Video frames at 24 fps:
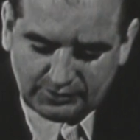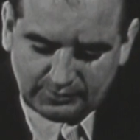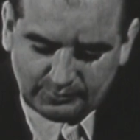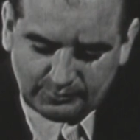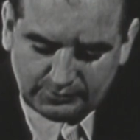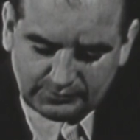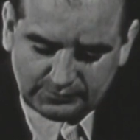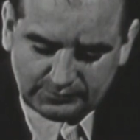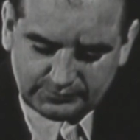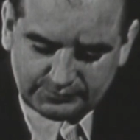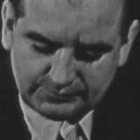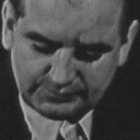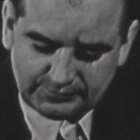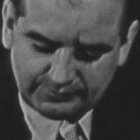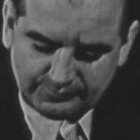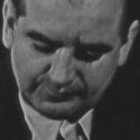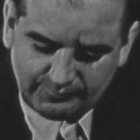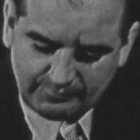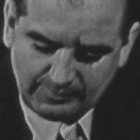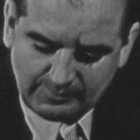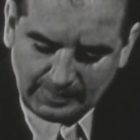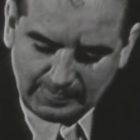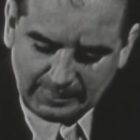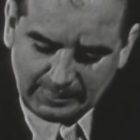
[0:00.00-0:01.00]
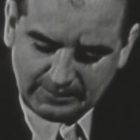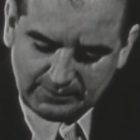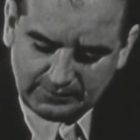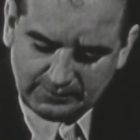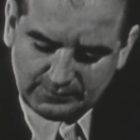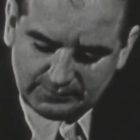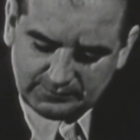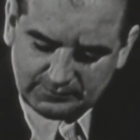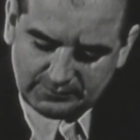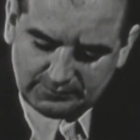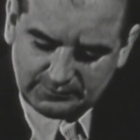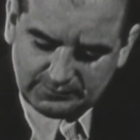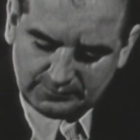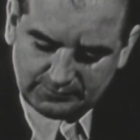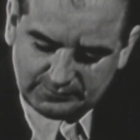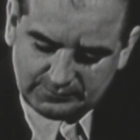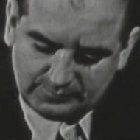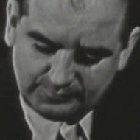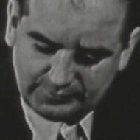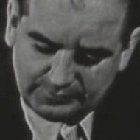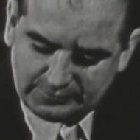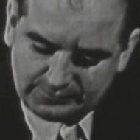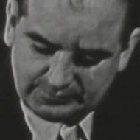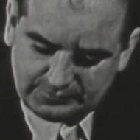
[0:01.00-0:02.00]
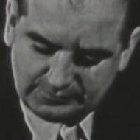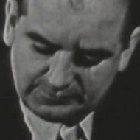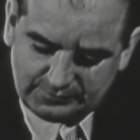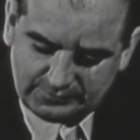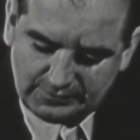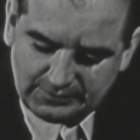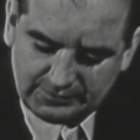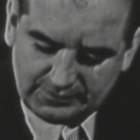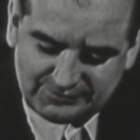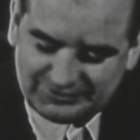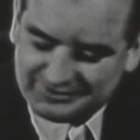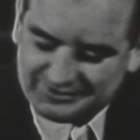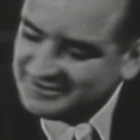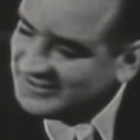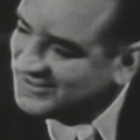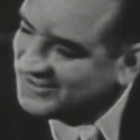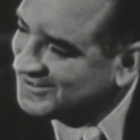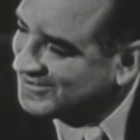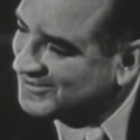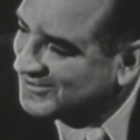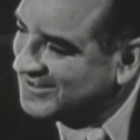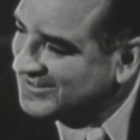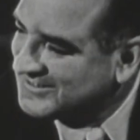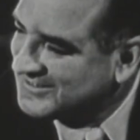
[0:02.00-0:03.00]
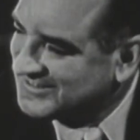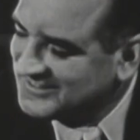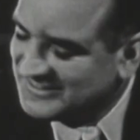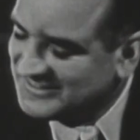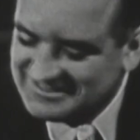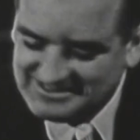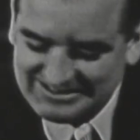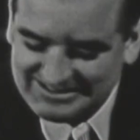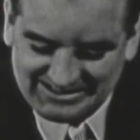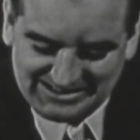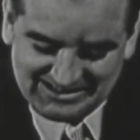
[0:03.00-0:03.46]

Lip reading: troubles, but answering your question,